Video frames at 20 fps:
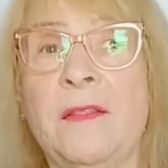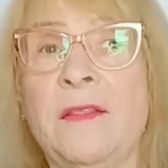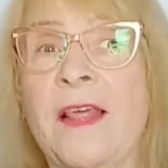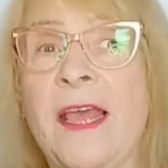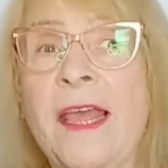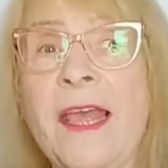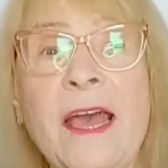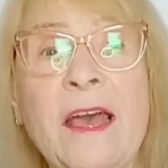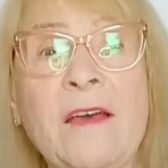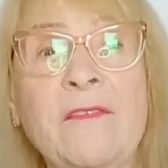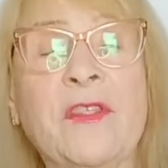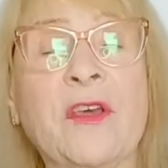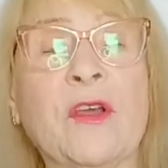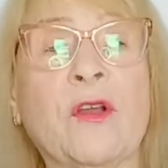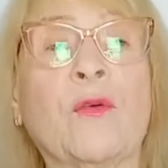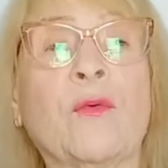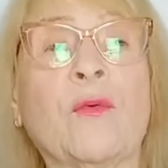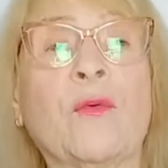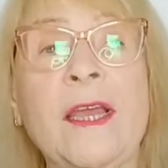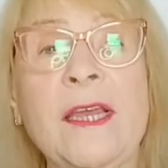They have the
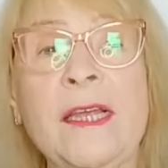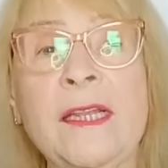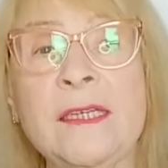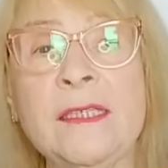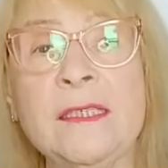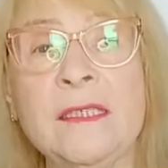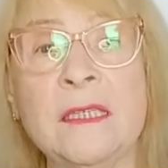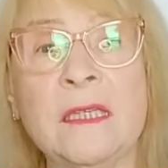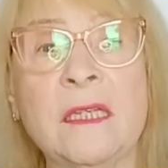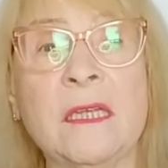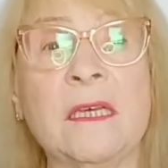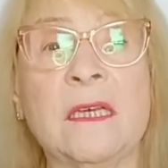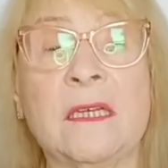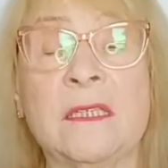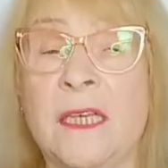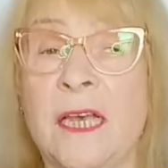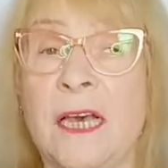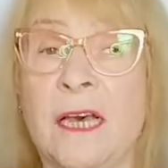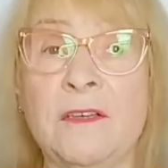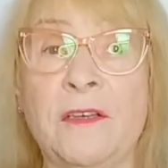greatest
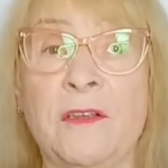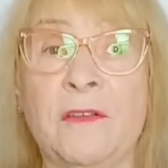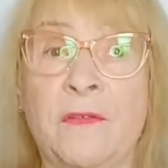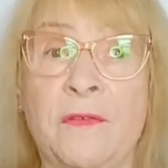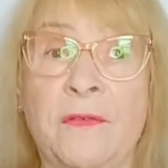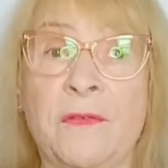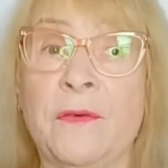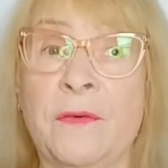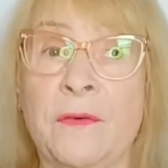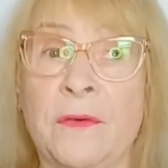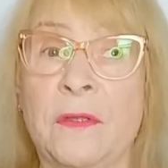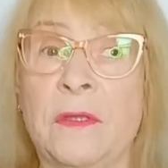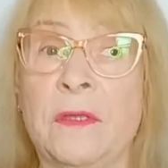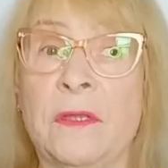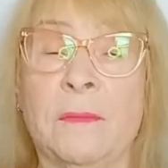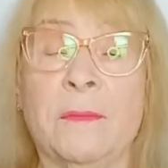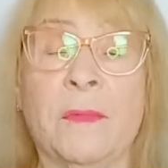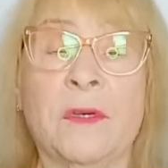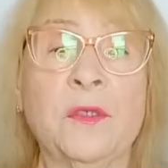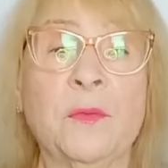Italian food,
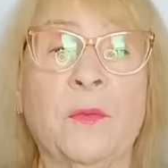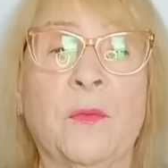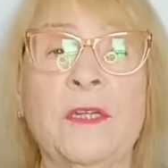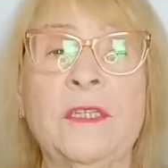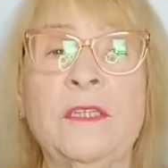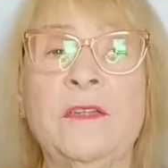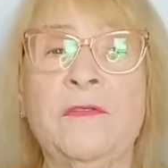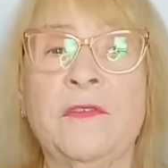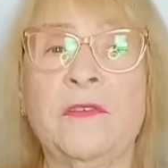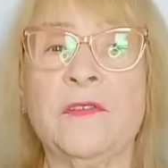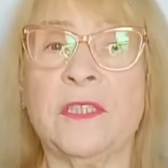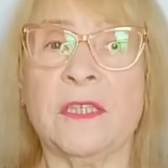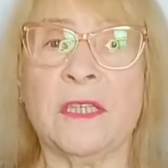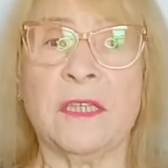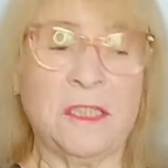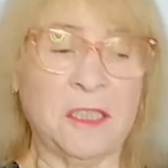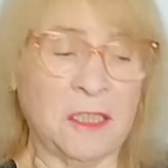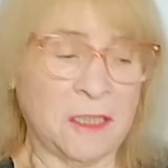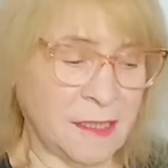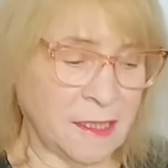most wonderful,
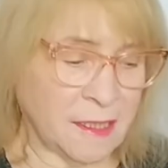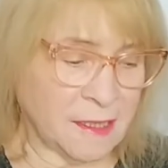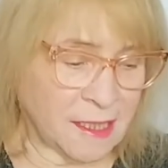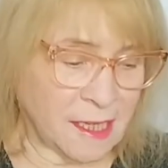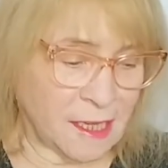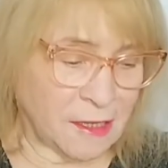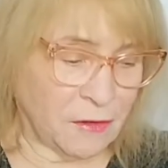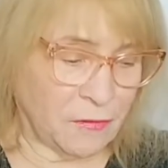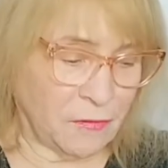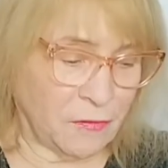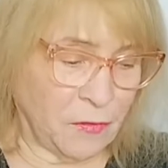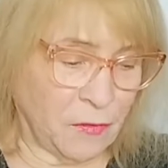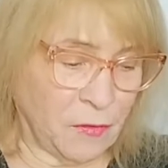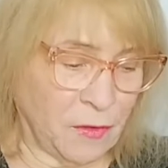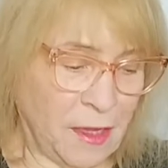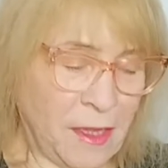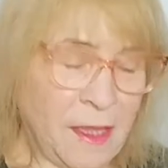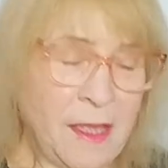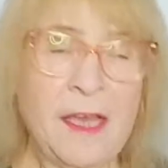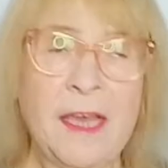delicious Italian food.
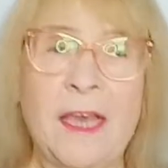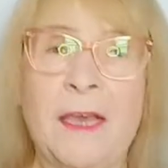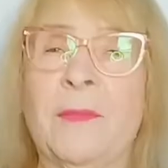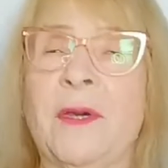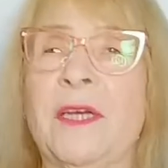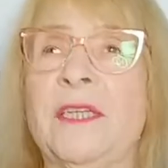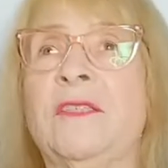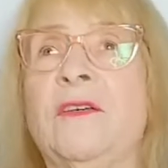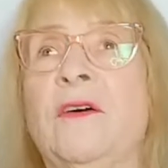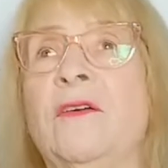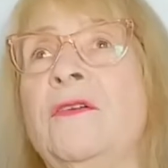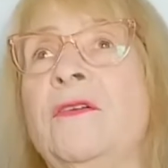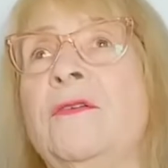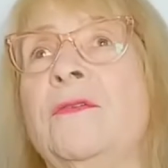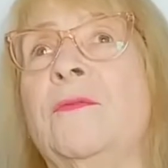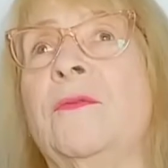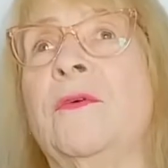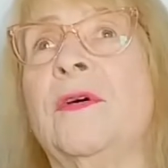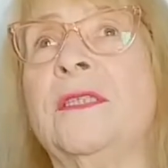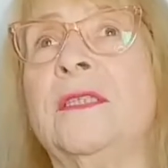And my daughter
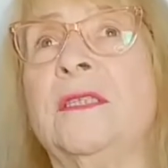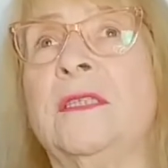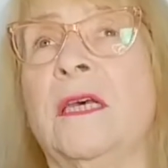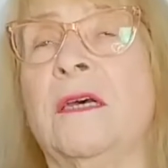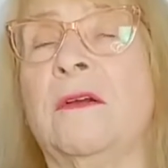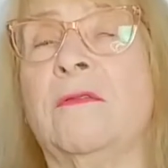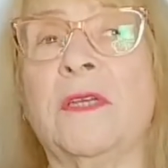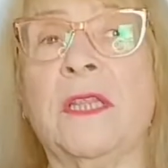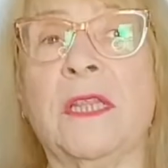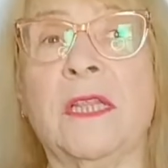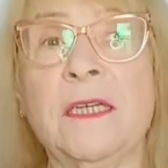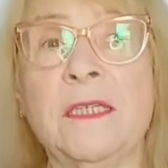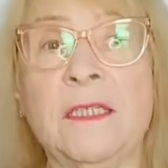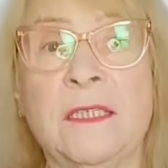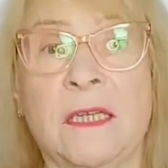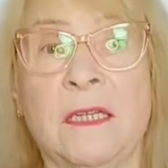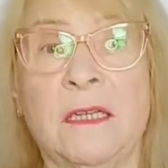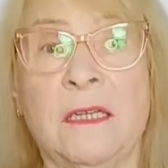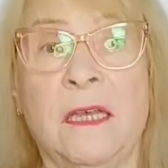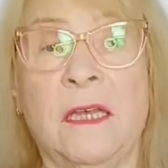was
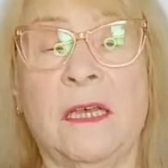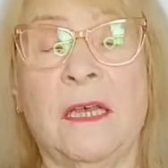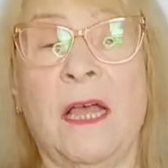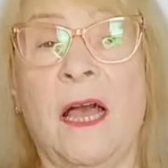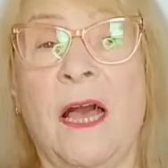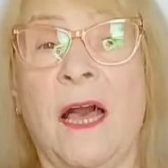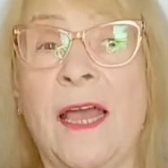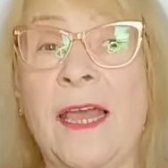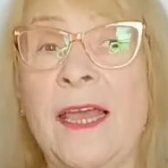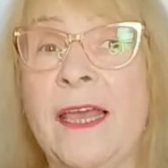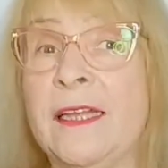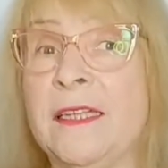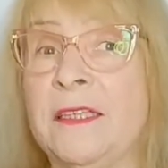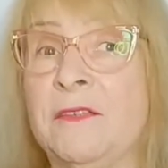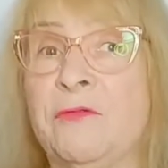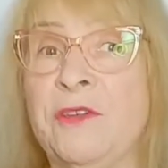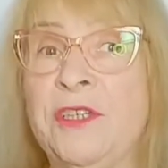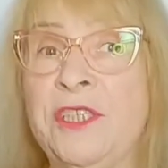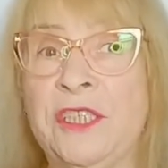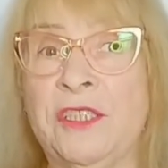reluctant. I
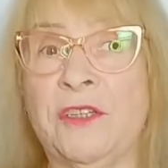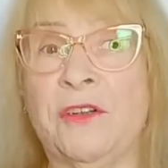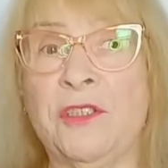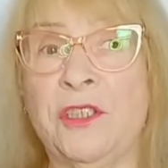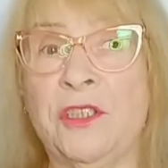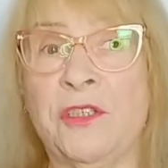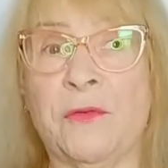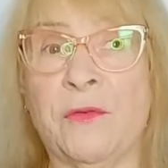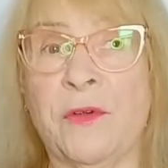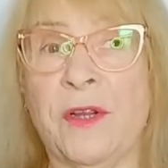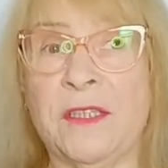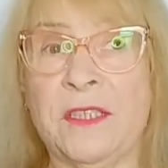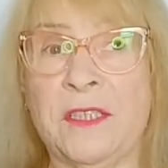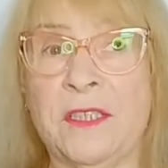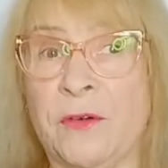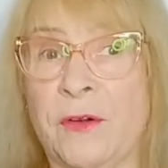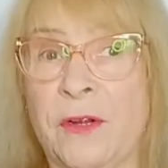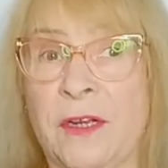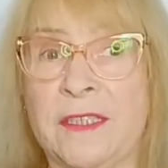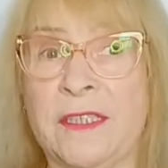had researched the
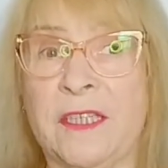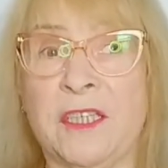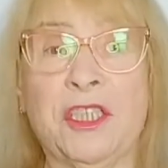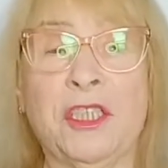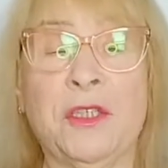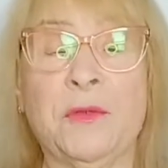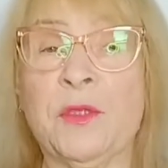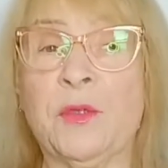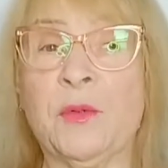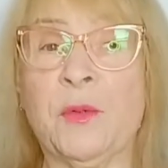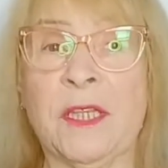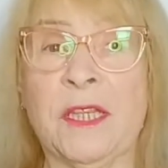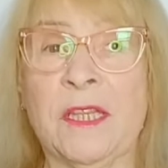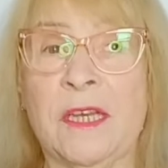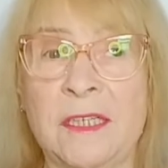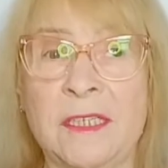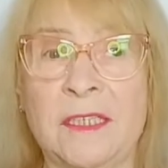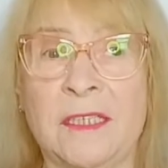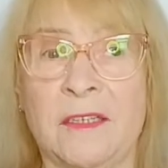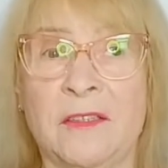restaurants, and she was
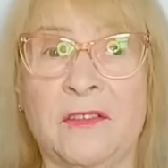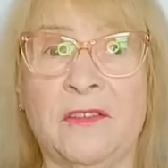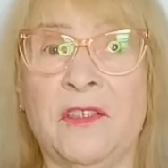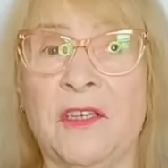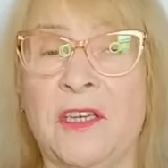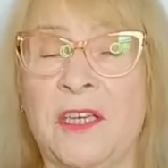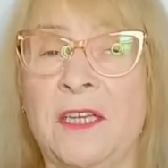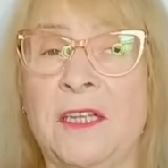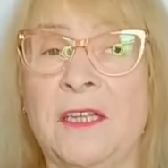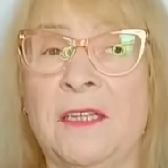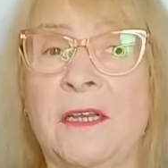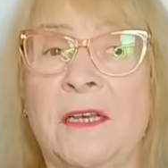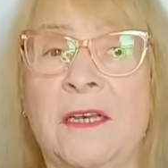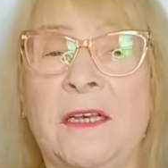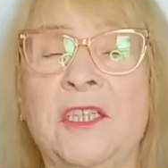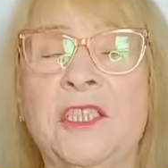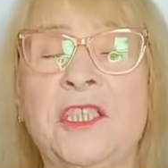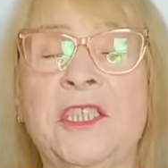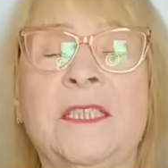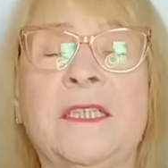reluctant to eat.
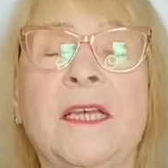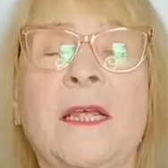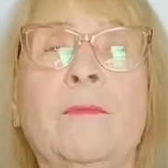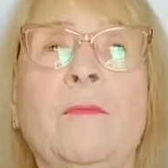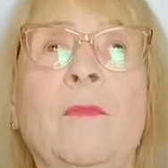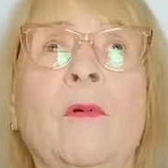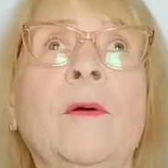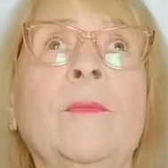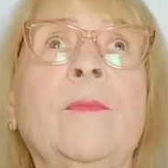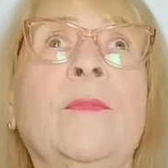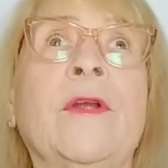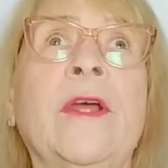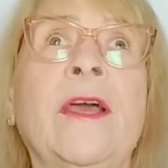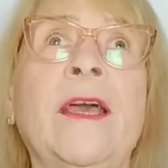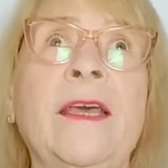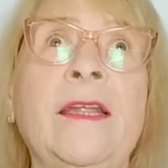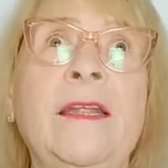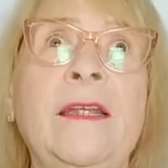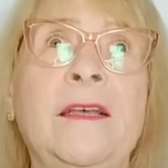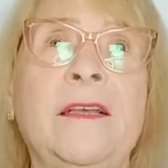She said, more
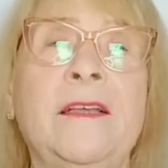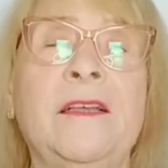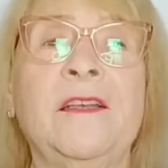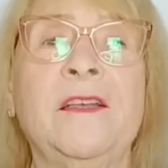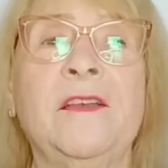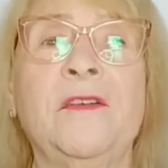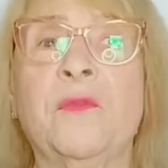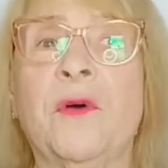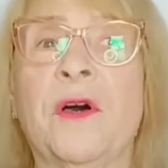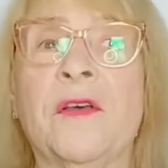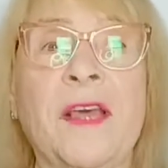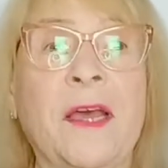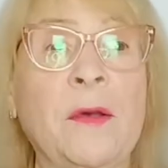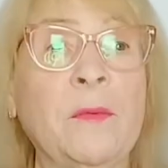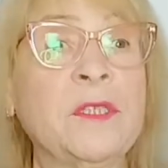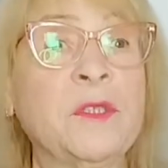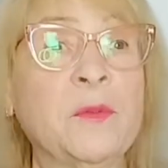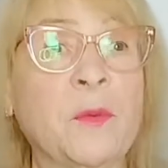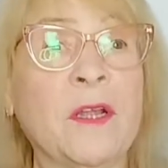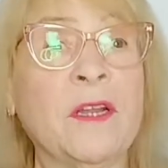bread? Well, that
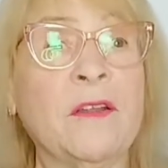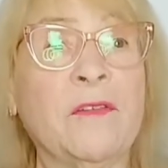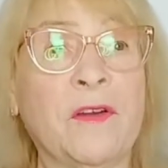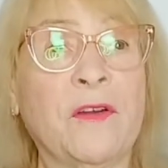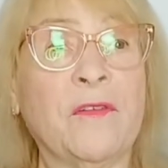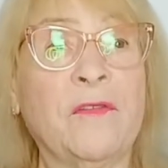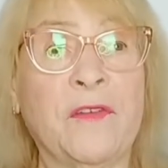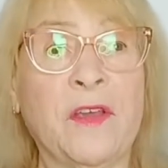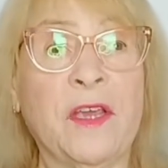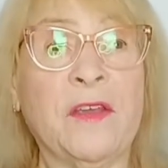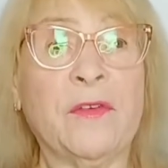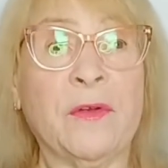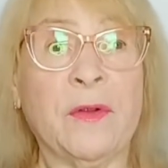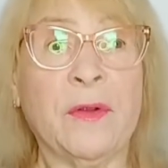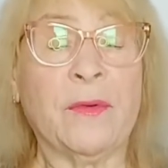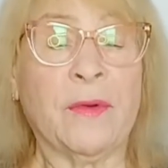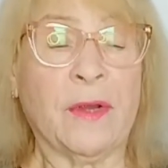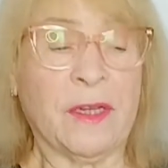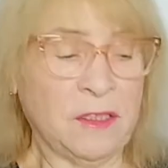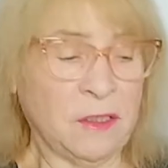was one of her
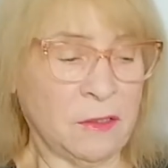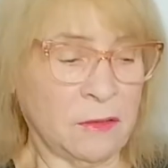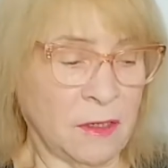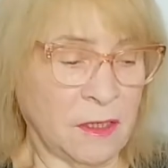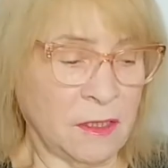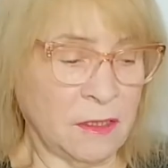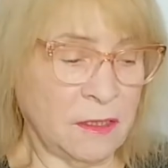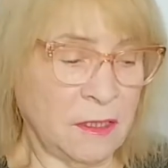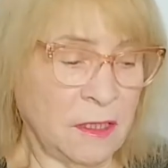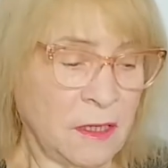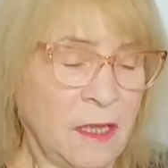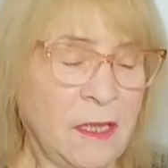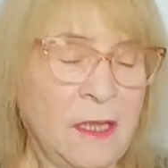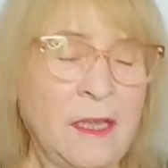favorite restaurants.